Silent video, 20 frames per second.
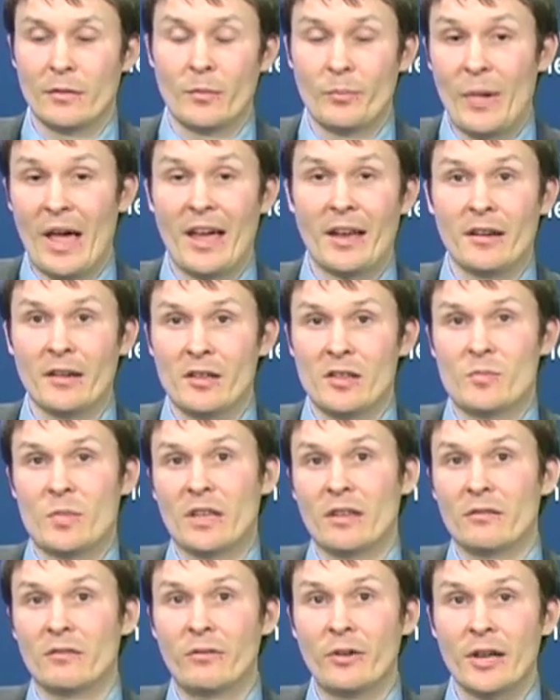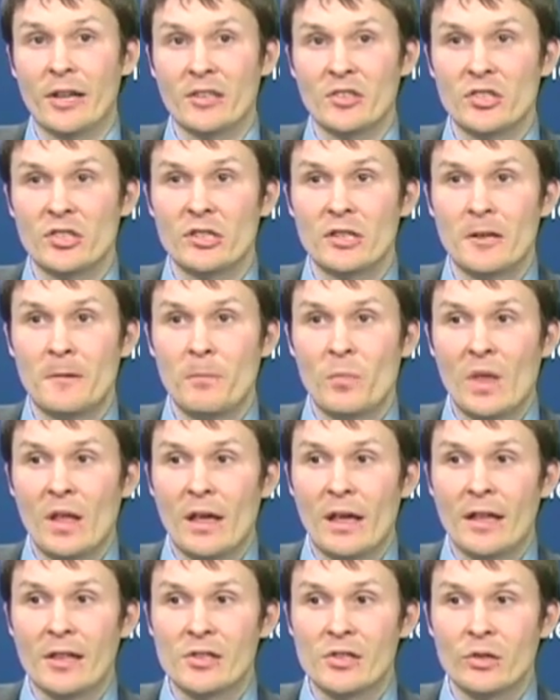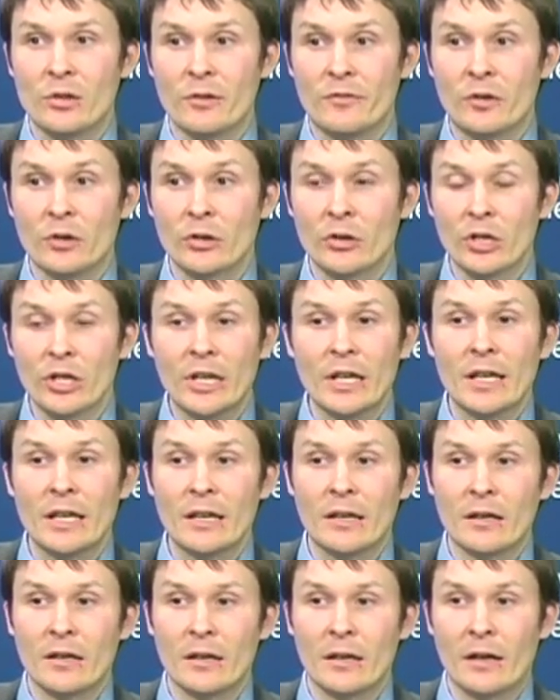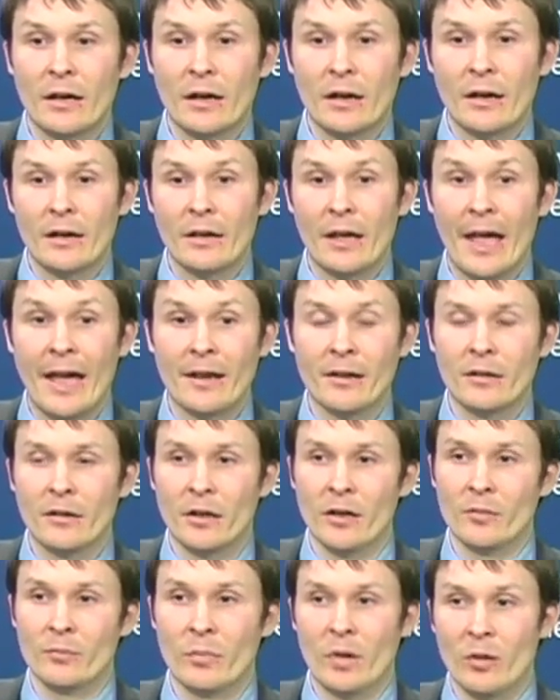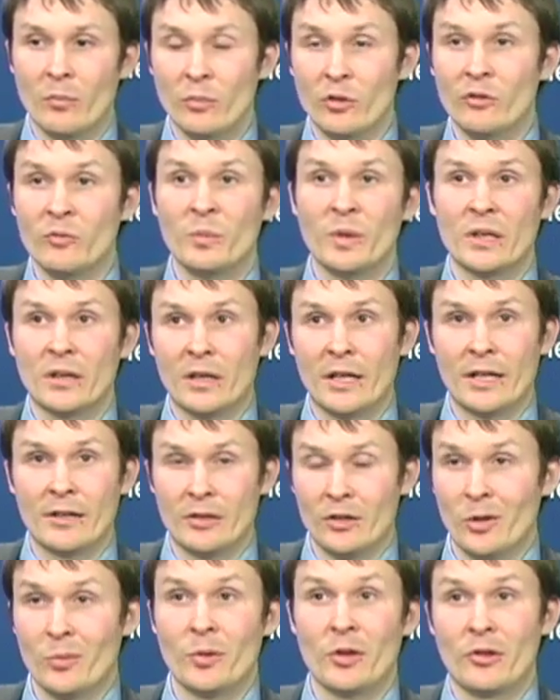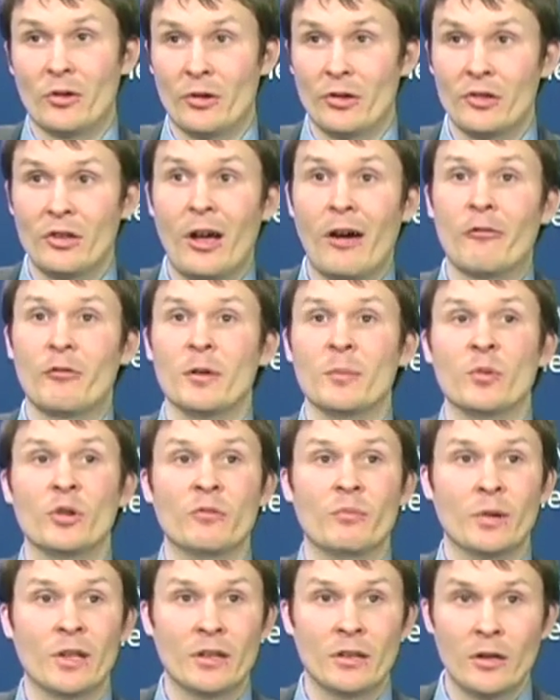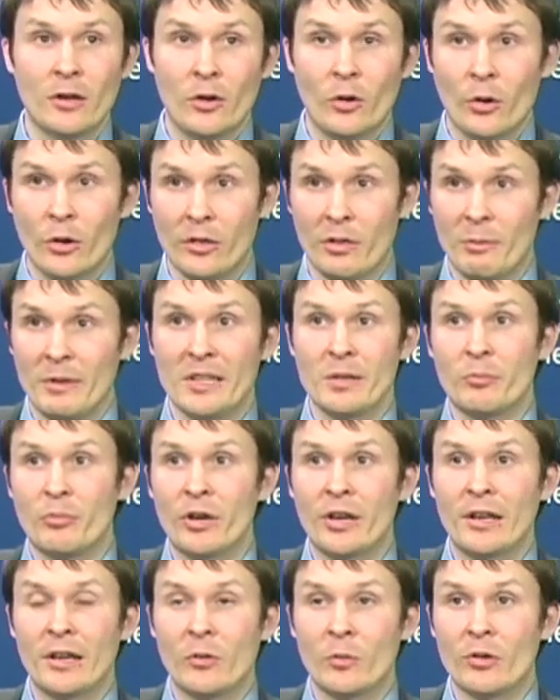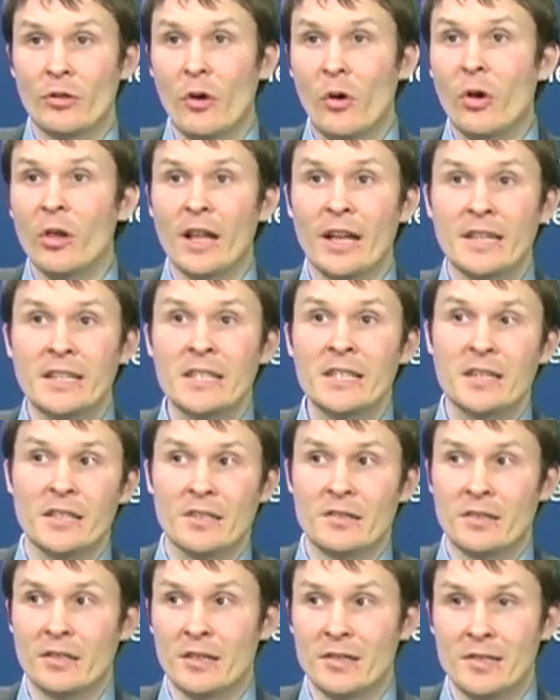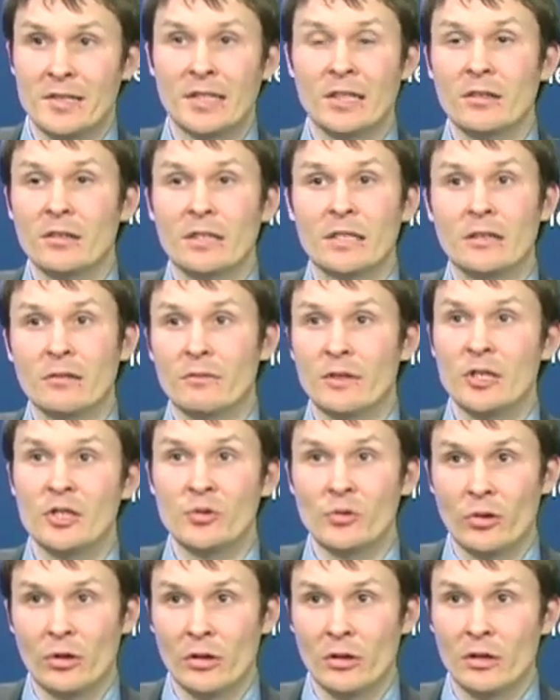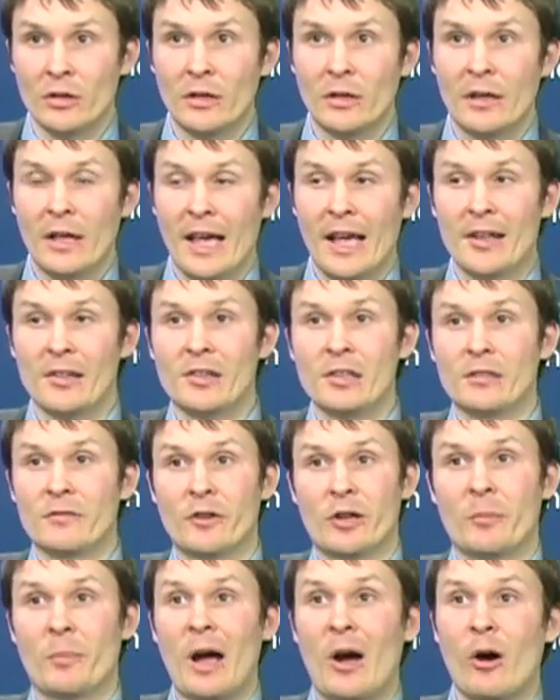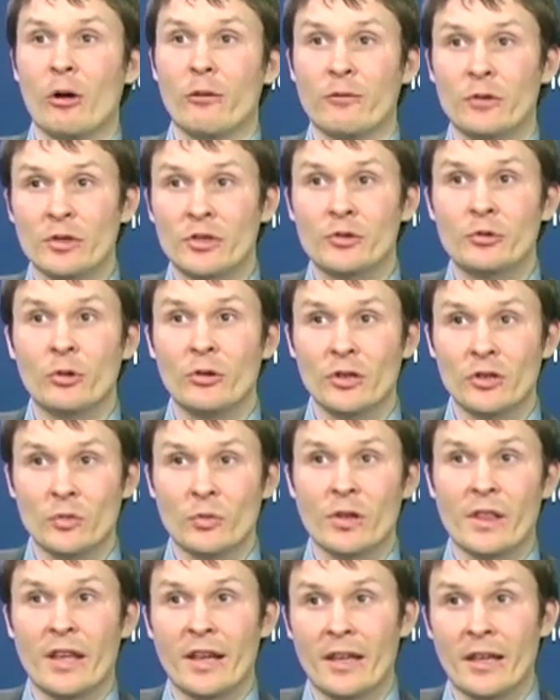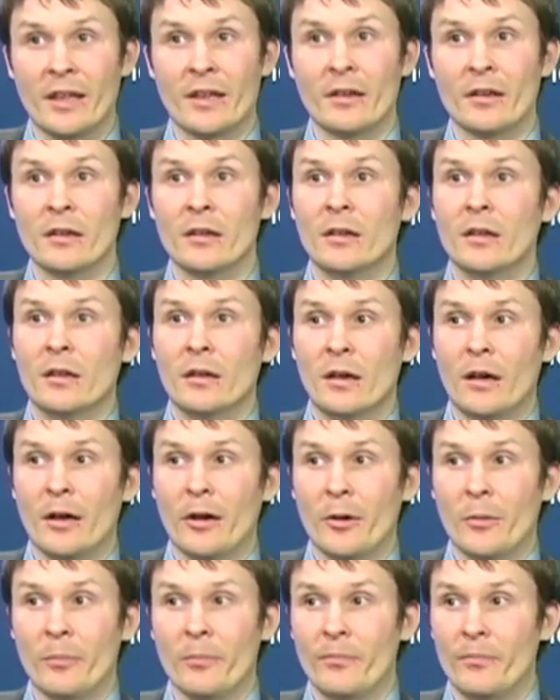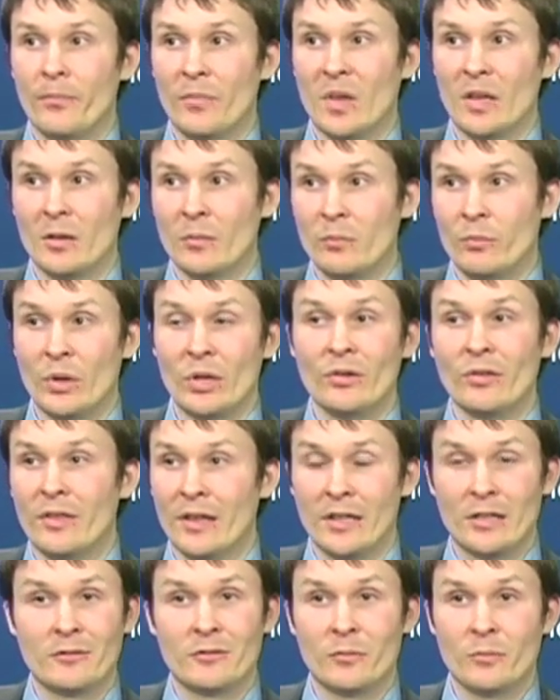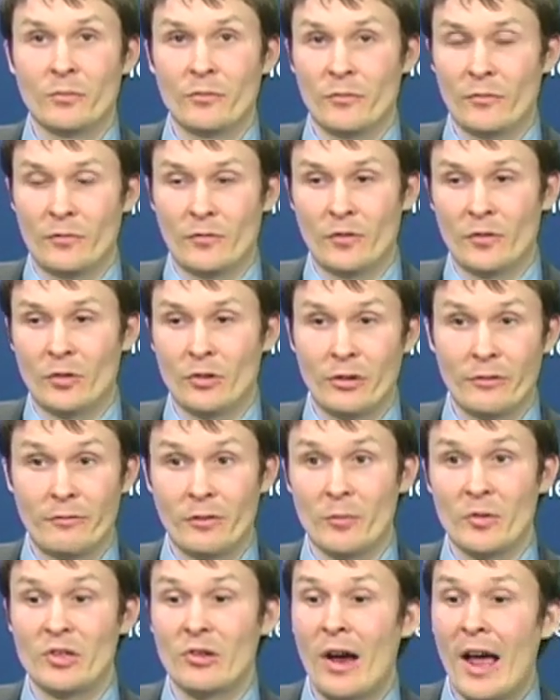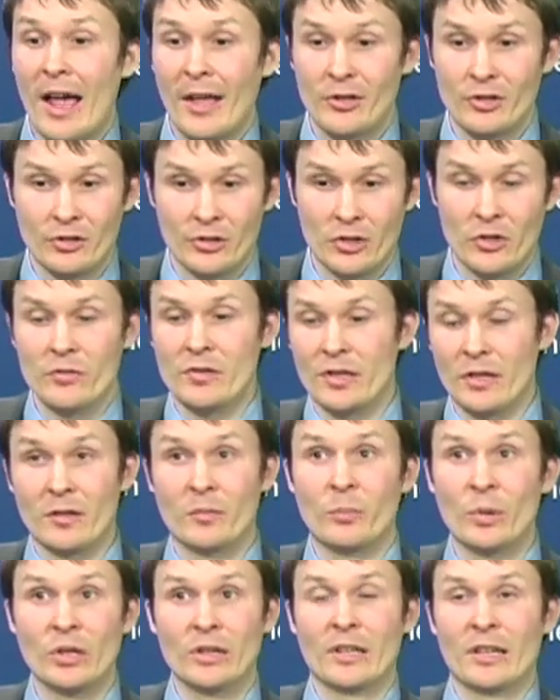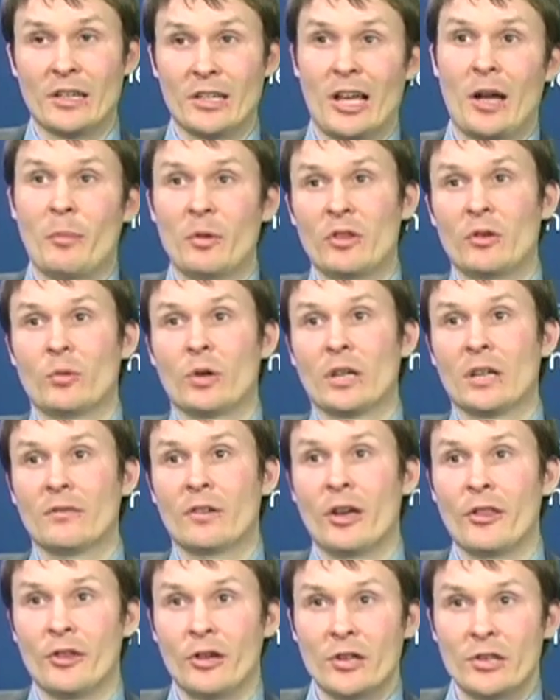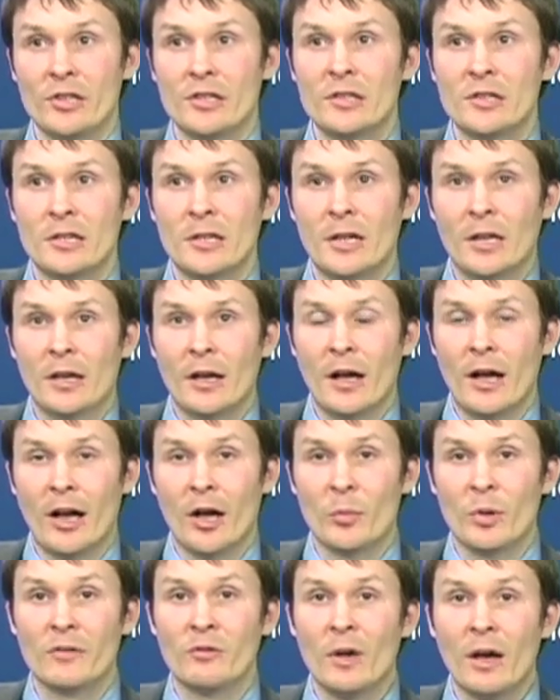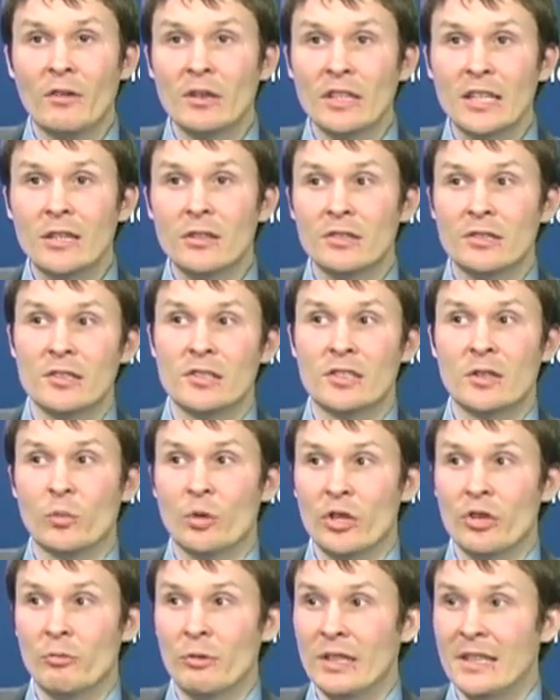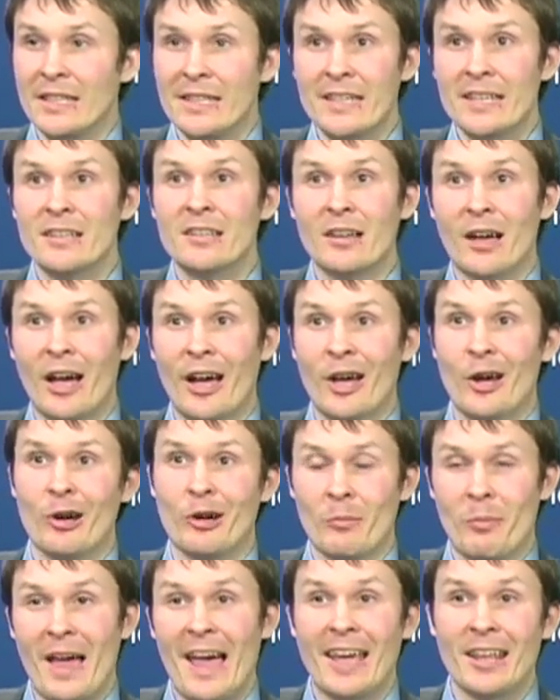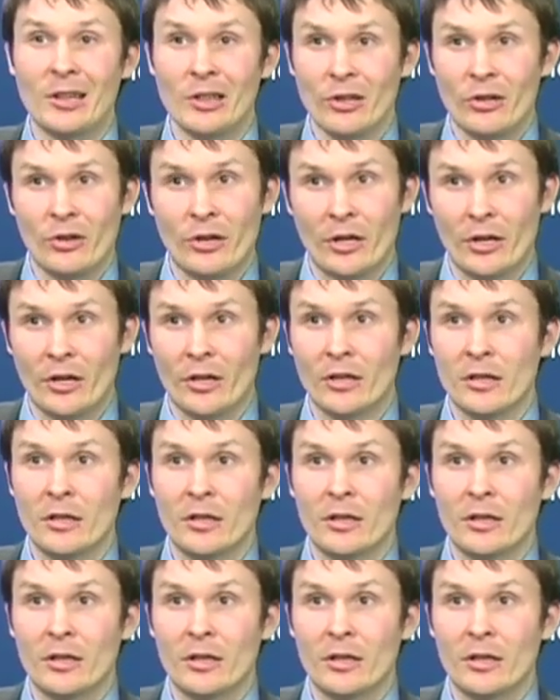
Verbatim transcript: patent has been infringed. And so if you're looking uh, at a, a, movement like the open source software movement or 3D printing, where the whole idea is that a single individual has these very powerful tools where they can um, they can build things from sort of from scratch or using building on top of the work of others. Um, if you have a legal system where you really need to hire a patent lawyer